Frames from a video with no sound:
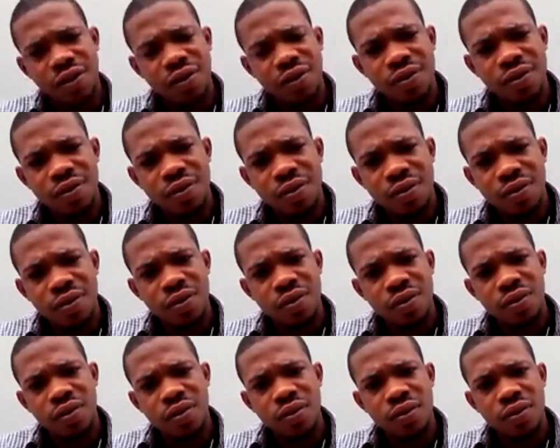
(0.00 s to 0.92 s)

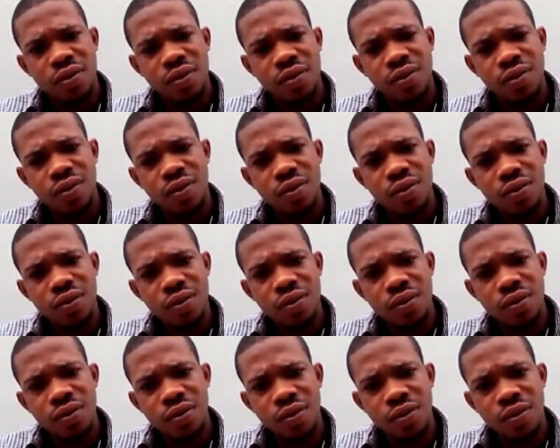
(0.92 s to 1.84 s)
(no one is talking)